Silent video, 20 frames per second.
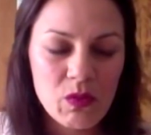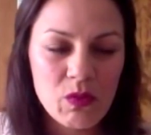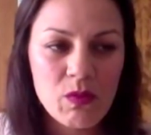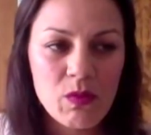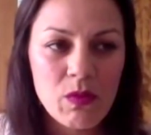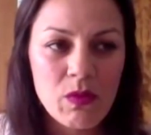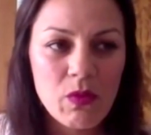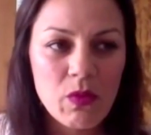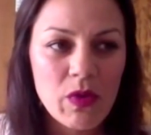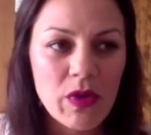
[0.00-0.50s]

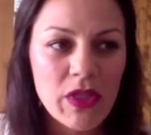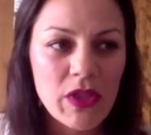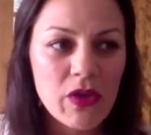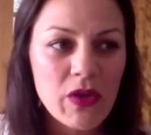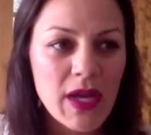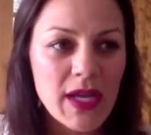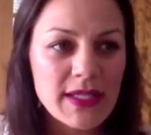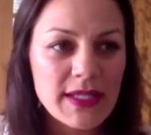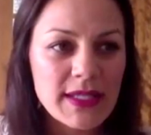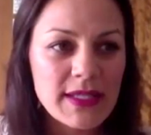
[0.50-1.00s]
with you
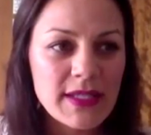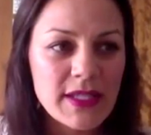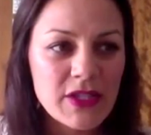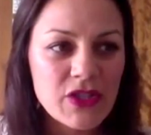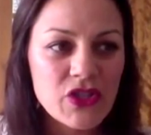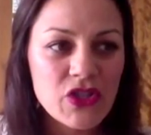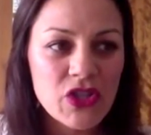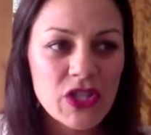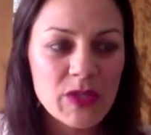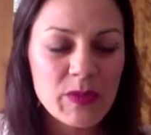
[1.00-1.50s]
guys as
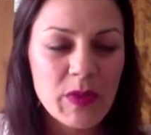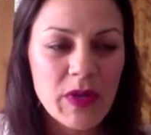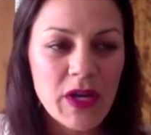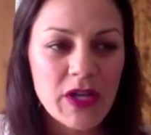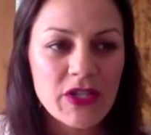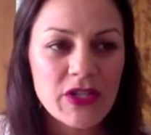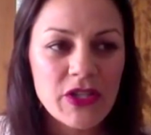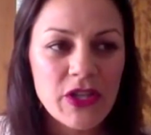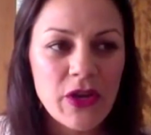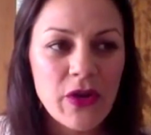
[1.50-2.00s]
sisters, but
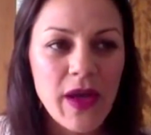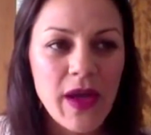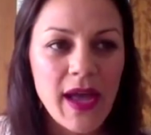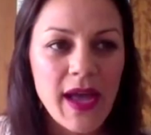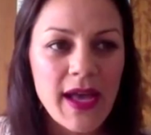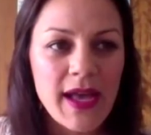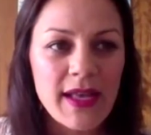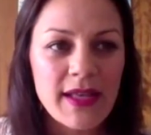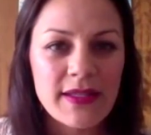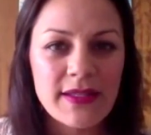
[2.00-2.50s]
also
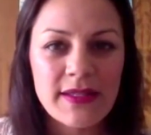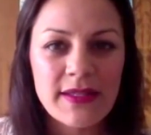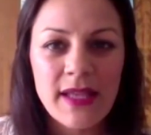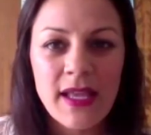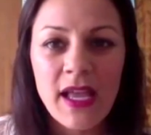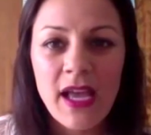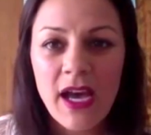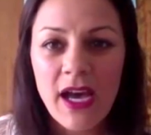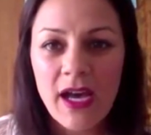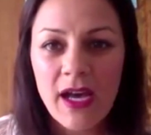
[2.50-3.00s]
as
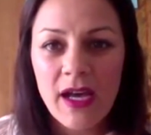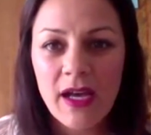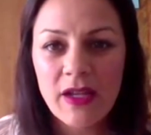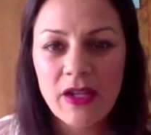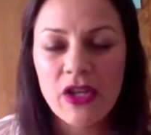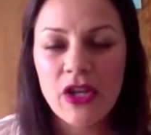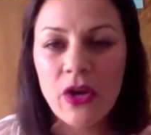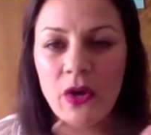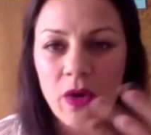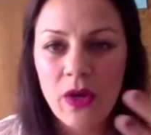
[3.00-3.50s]

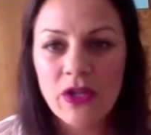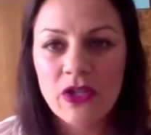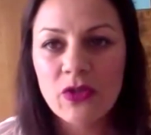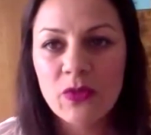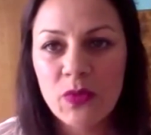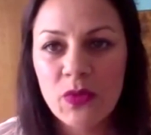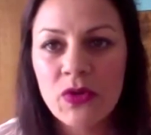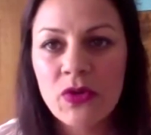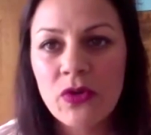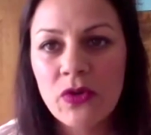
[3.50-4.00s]

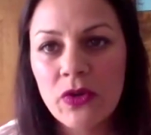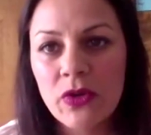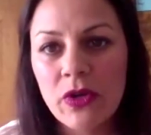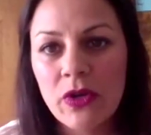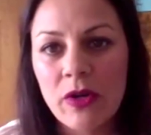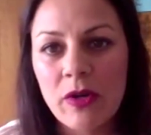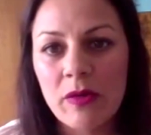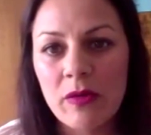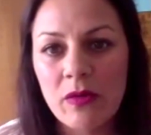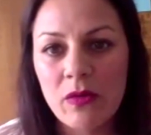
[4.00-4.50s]

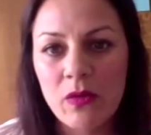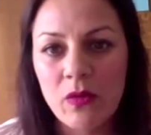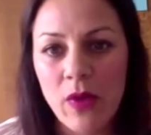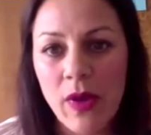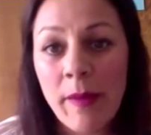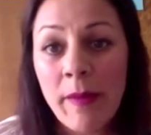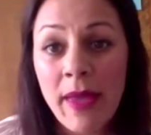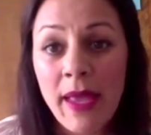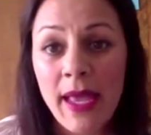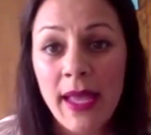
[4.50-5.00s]
entrepreneurial
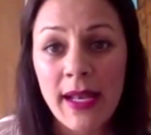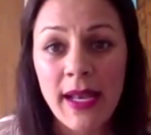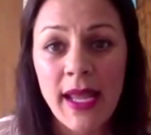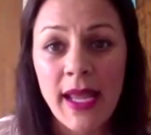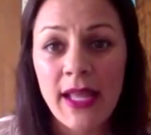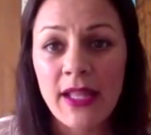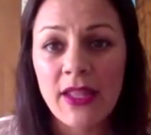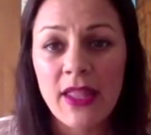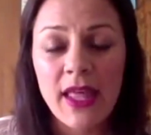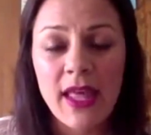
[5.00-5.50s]
women.
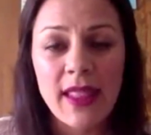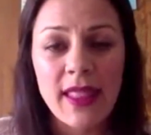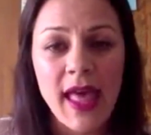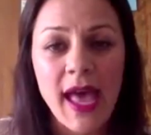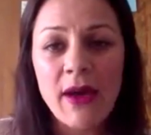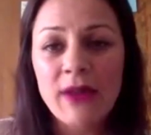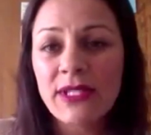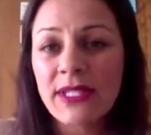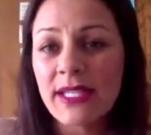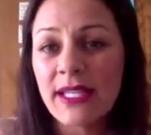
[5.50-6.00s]
And then
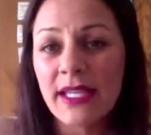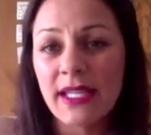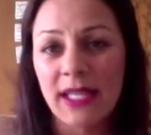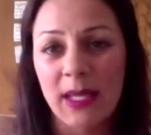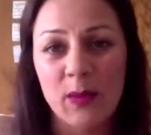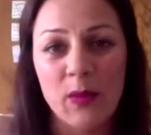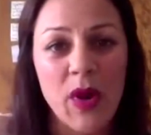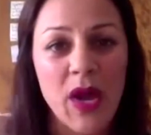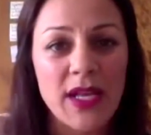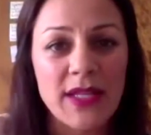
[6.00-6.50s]
that's a
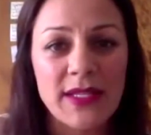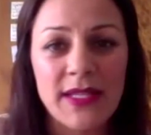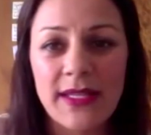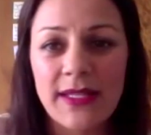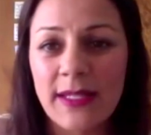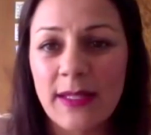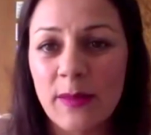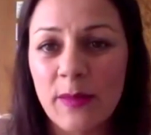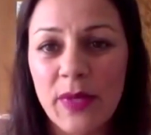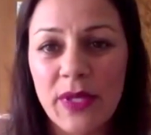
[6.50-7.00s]
healing process
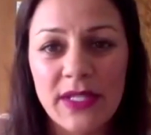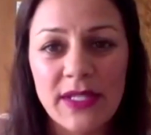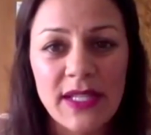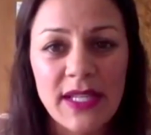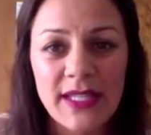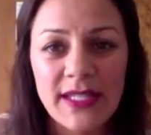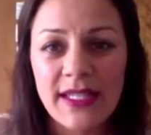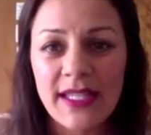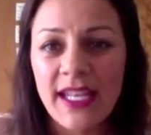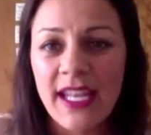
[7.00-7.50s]
in
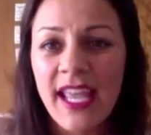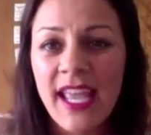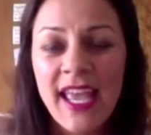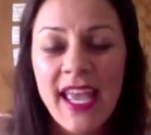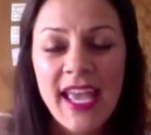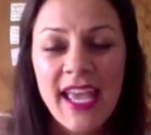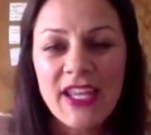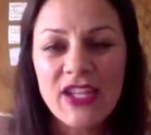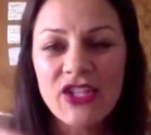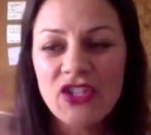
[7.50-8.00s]
business. And
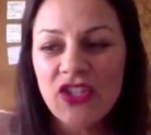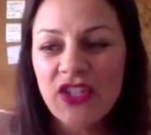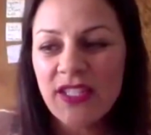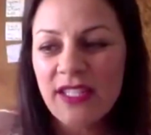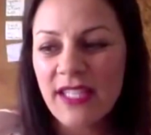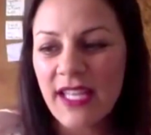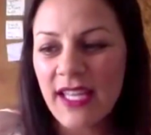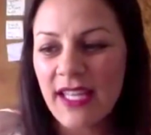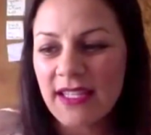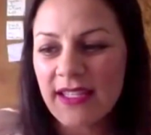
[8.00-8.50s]
it's just
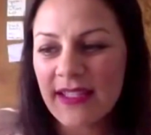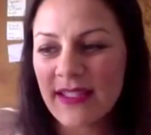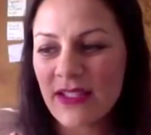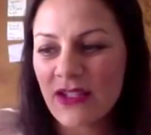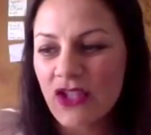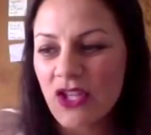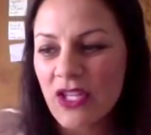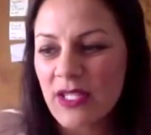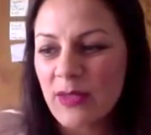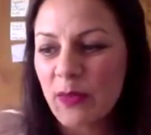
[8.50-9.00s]

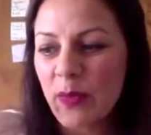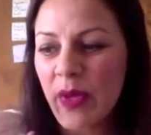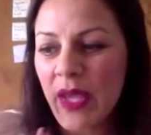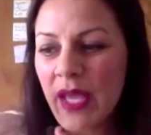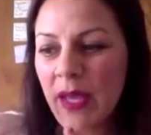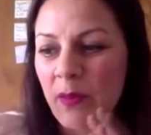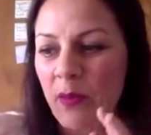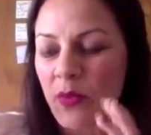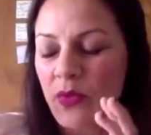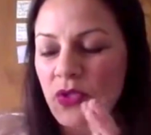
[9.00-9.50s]

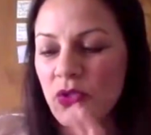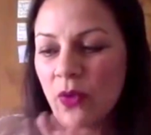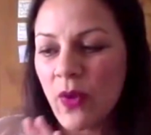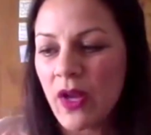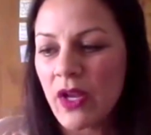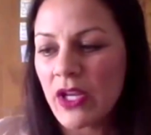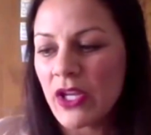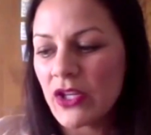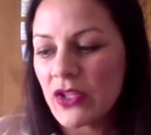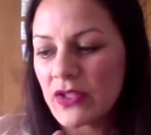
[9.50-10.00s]

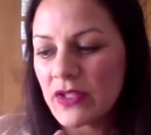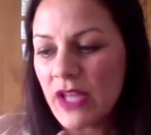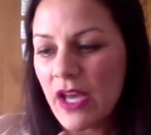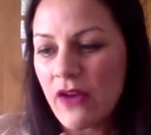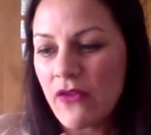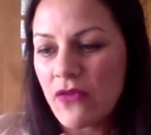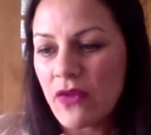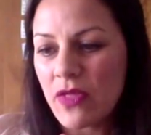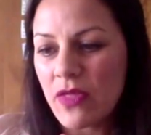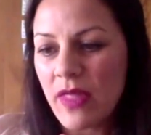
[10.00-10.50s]
surrounding yourself
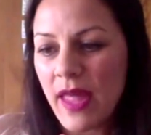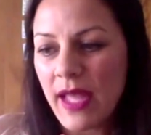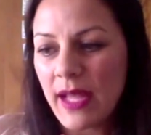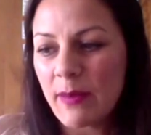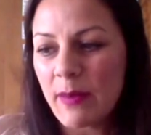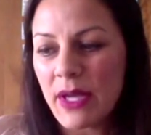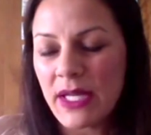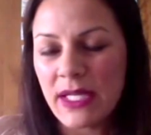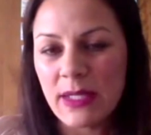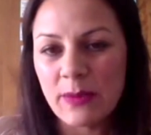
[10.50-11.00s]
with
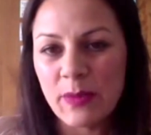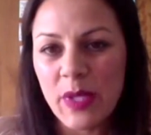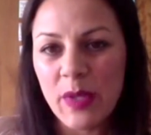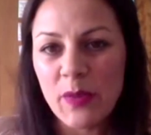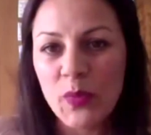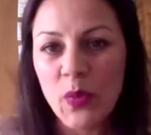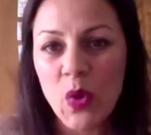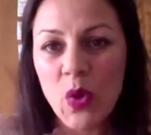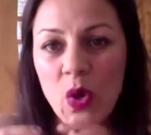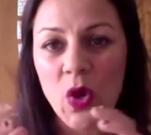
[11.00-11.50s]
like-minded
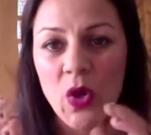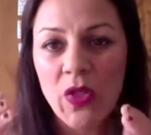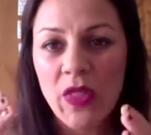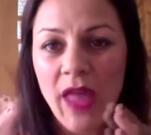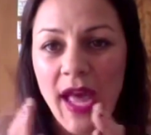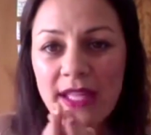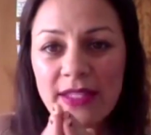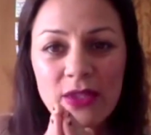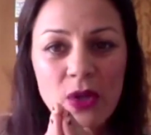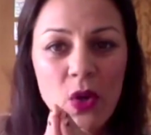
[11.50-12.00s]
people.
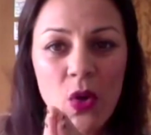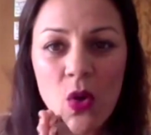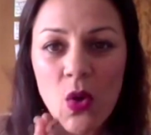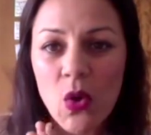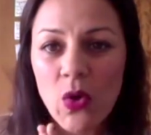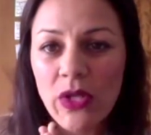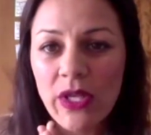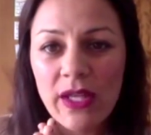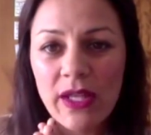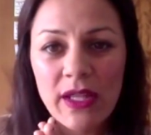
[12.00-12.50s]
That's a
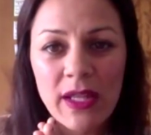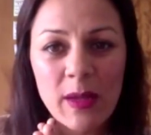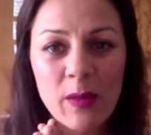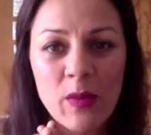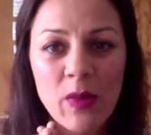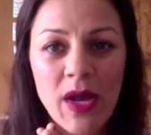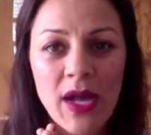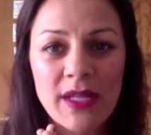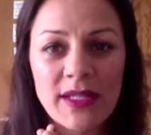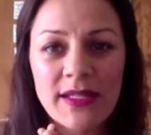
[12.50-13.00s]
whole healing
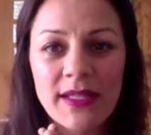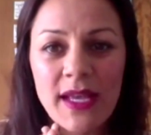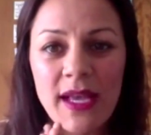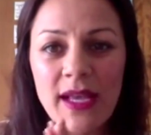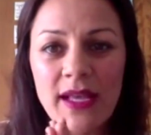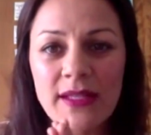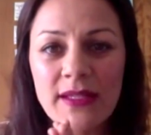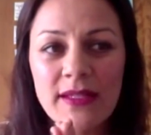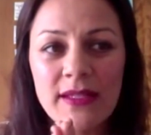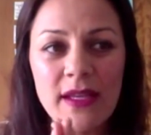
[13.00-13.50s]

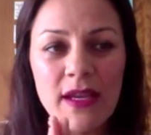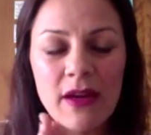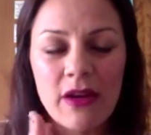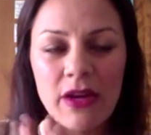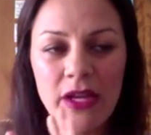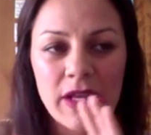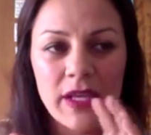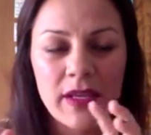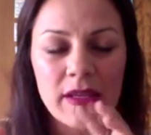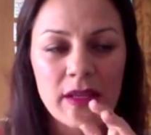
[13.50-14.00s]
process,
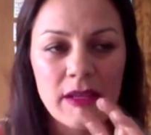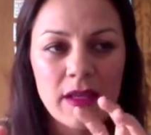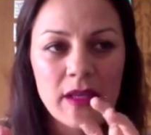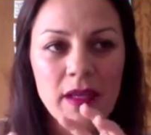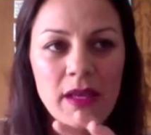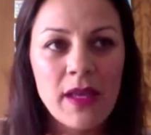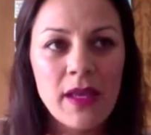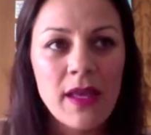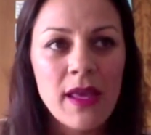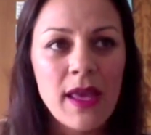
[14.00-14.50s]
or
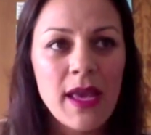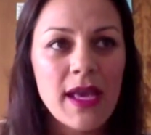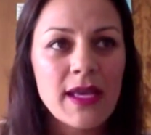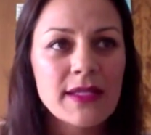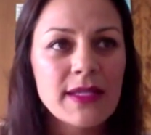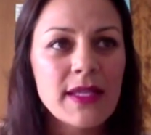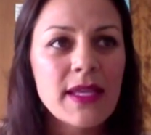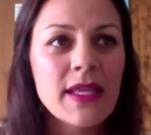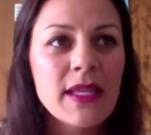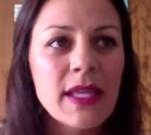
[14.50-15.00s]
has
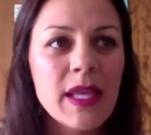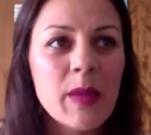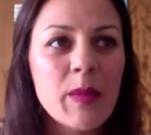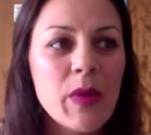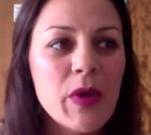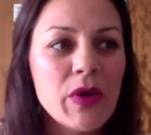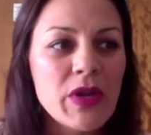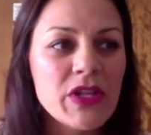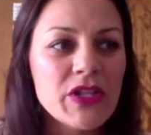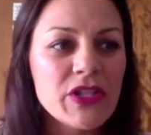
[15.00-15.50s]
a healing component to